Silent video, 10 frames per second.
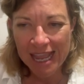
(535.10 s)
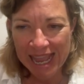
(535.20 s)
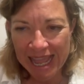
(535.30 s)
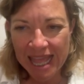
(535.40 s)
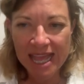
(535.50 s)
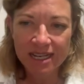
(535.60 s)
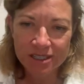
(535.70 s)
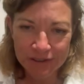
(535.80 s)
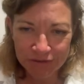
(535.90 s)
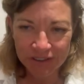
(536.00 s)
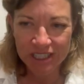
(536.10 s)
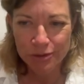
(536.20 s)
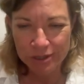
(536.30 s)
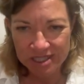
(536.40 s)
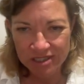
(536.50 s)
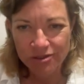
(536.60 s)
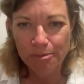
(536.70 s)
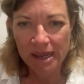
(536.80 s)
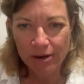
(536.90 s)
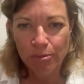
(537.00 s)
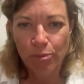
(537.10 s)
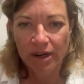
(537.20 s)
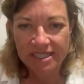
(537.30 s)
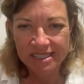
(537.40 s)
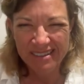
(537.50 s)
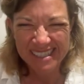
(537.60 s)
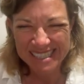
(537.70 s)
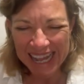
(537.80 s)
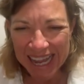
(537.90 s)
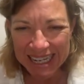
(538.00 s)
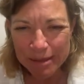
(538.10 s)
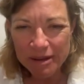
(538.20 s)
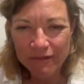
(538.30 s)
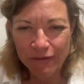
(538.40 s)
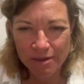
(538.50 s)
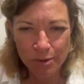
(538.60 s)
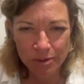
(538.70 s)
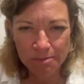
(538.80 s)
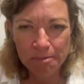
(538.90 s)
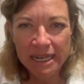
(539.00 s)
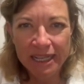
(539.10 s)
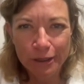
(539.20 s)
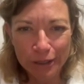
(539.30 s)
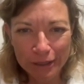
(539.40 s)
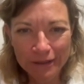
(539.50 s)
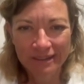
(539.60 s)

And the flexor extensor pattern breaks down a tiny bit for the most medial